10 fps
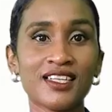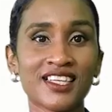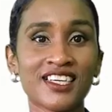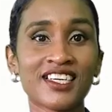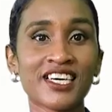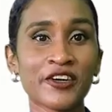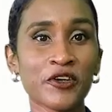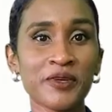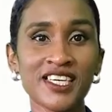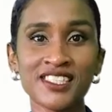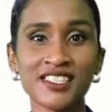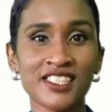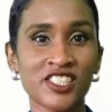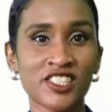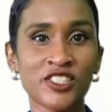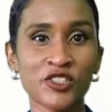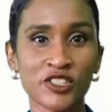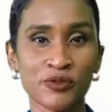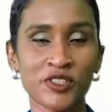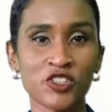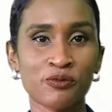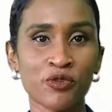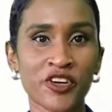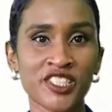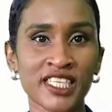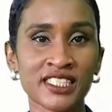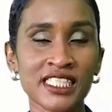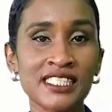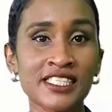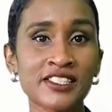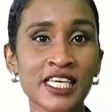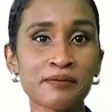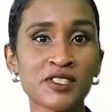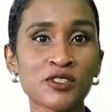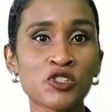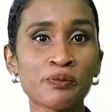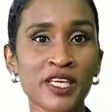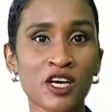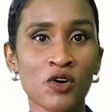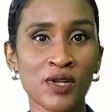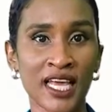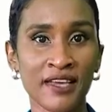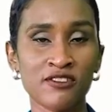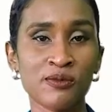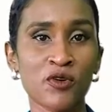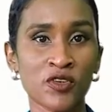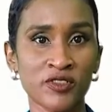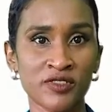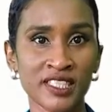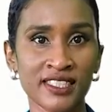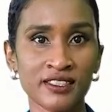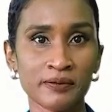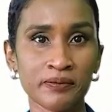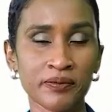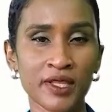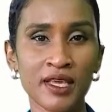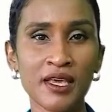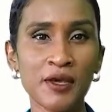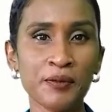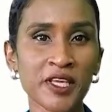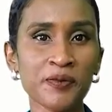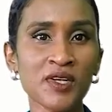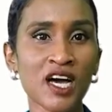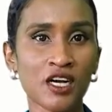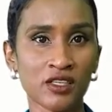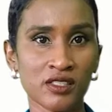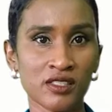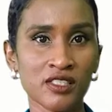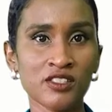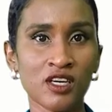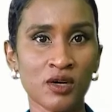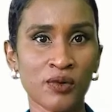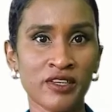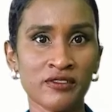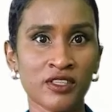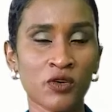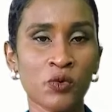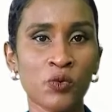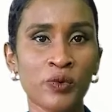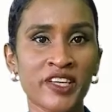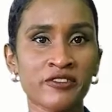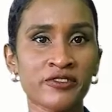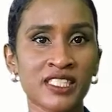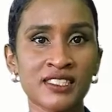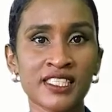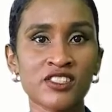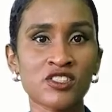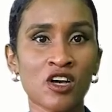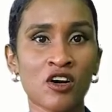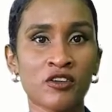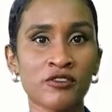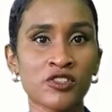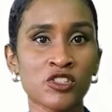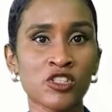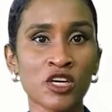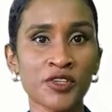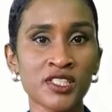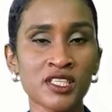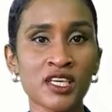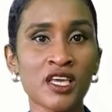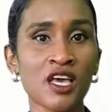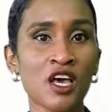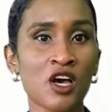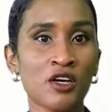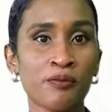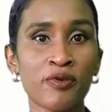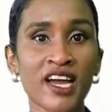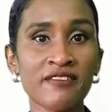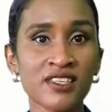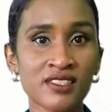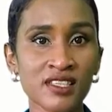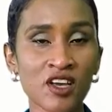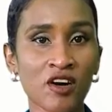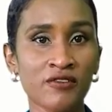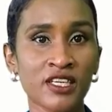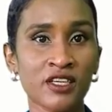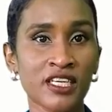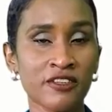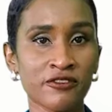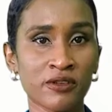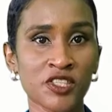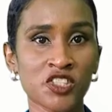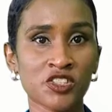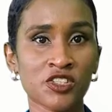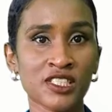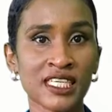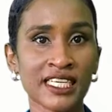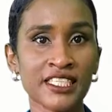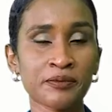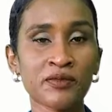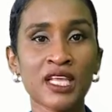The Caribbean Digital Transformation Project is attempting to make our lives more convenient. People are concerned, however, with a sense of security, privacy of their information online.